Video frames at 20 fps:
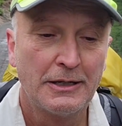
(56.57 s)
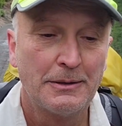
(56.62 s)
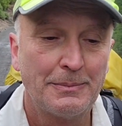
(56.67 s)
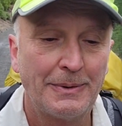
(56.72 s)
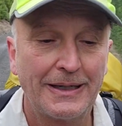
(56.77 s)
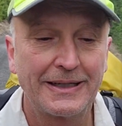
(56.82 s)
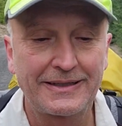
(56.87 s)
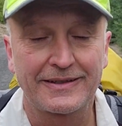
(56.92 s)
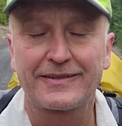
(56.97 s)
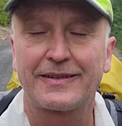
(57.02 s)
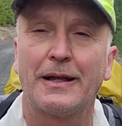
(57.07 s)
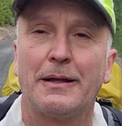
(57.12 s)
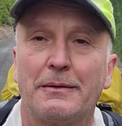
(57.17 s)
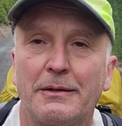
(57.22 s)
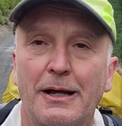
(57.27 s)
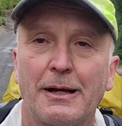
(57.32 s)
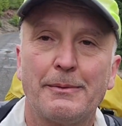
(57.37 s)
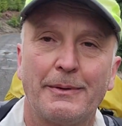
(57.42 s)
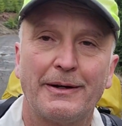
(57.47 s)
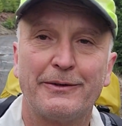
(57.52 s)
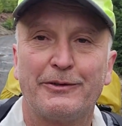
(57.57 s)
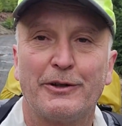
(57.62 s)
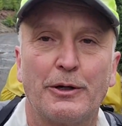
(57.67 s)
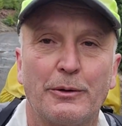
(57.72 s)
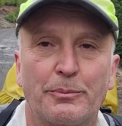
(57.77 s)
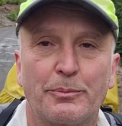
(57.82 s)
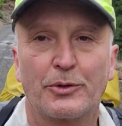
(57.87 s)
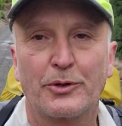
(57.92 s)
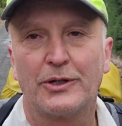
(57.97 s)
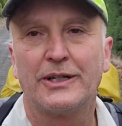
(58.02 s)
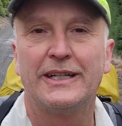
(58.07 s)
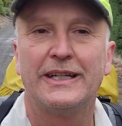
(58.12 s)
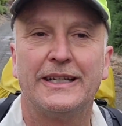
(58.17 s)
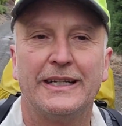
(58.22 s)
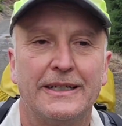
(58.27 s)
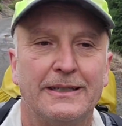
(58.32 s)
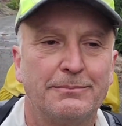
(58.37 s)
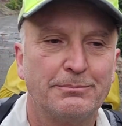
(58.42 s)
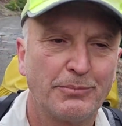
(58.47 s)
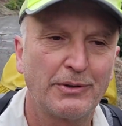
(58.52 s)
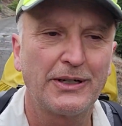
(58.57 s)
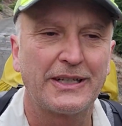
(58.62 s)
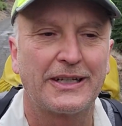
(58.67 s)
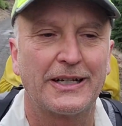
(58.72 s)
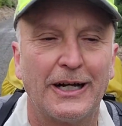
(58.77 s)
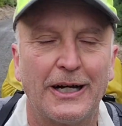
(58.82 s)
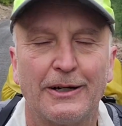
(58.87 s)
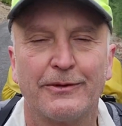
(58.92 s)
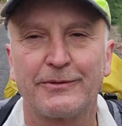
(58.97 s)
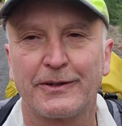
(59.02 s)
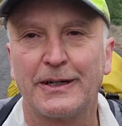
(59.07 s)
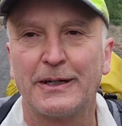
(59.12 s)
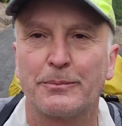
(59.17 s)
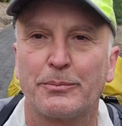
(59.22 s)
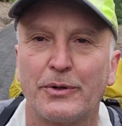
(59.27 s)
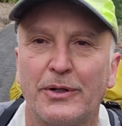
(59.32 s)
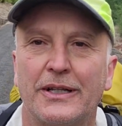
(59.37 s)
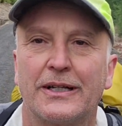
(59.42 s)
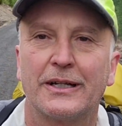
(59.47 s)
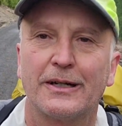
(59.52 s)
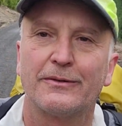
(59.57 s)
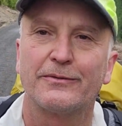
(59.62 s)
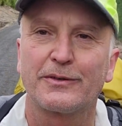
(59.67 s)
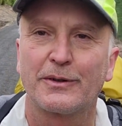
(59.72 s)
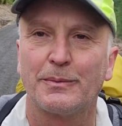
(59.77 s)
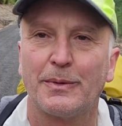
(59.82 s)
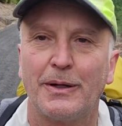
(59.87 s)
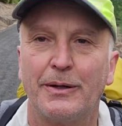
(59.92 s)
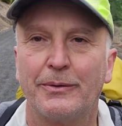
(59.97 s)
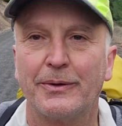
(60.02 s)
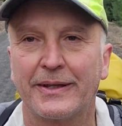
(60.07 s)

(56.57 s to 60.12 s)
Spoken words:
But at the same time, I feel pretty confident, pretty comfortable